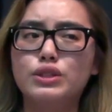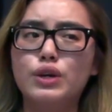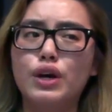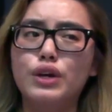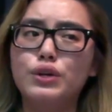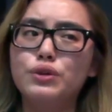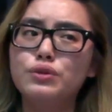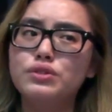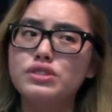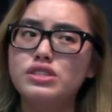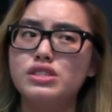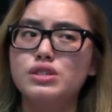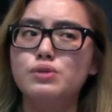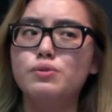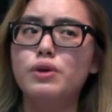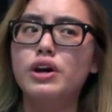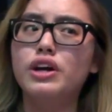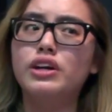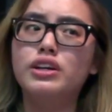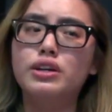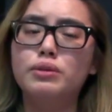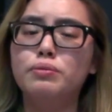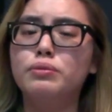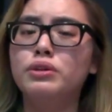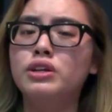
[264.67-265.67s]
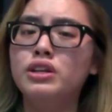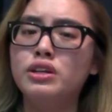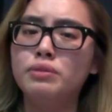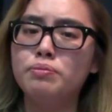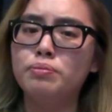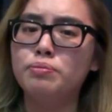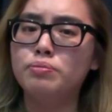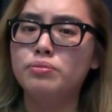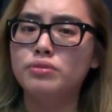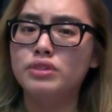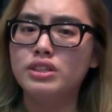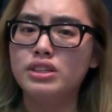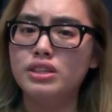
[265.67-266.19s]
So I don't see why a
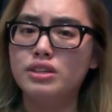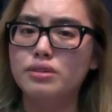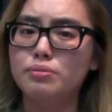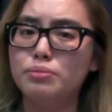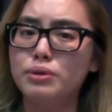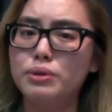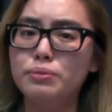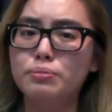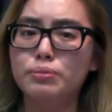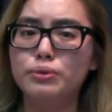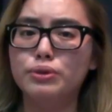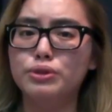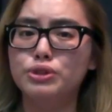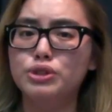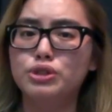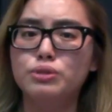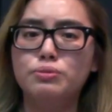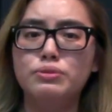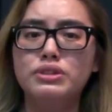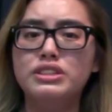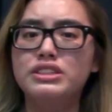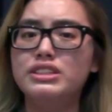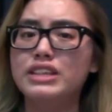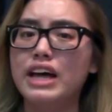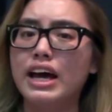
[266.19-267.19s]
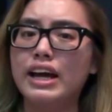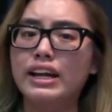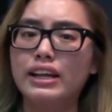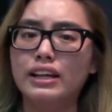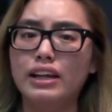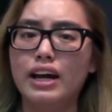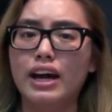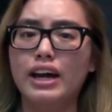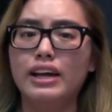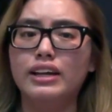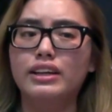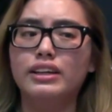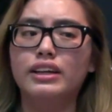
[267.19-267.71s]
community of people should be
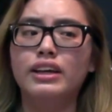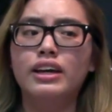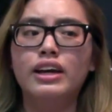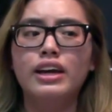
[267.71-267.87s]
sidelined